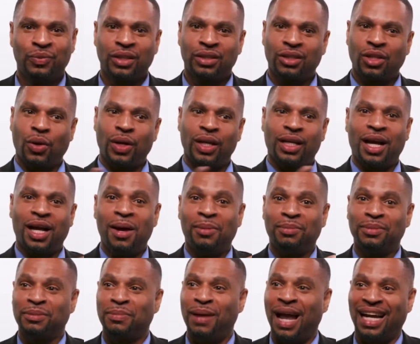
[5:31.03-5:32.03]
So he
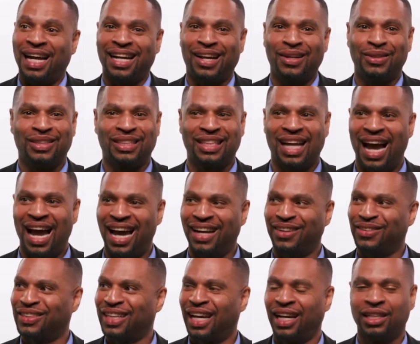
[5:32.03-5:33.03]
comes back
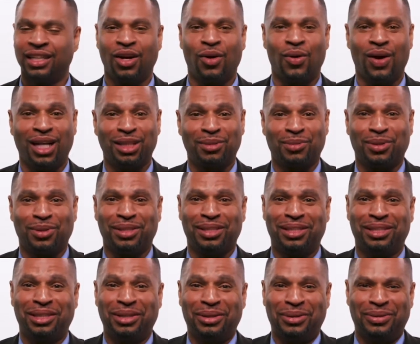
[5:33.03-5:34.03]
outside I was like, yo, what I supposed to
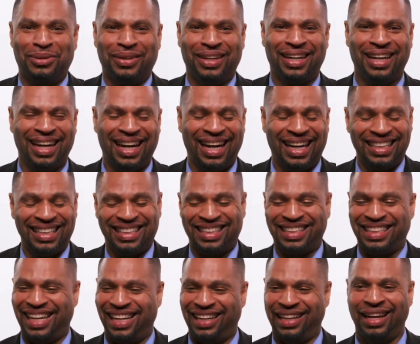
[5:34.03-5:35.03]
do? I
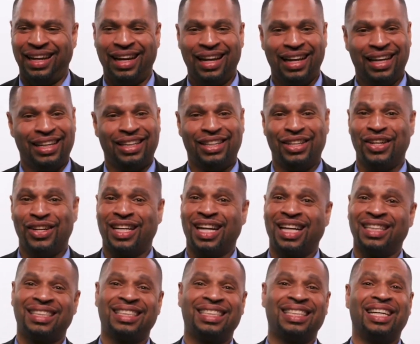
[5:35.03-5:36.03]
said, your
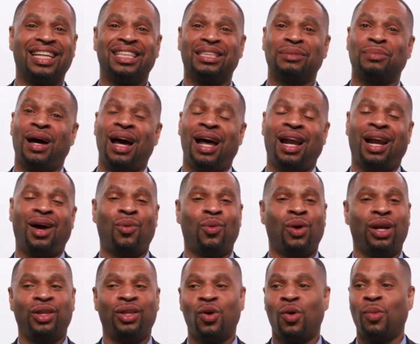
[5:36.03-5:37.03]
guess is as good as mine. I don't
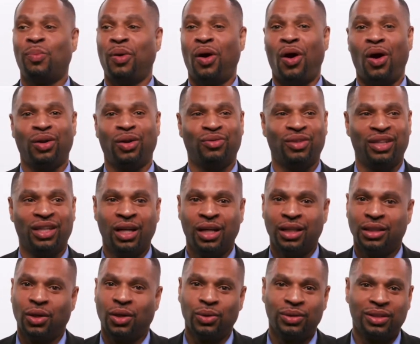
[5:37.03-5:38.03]
want no part of it.
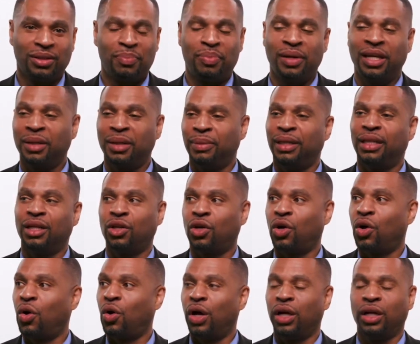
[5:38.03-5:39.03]
Don't subpoena me to
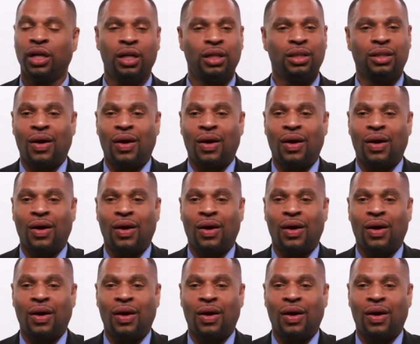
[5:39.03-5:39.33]
court.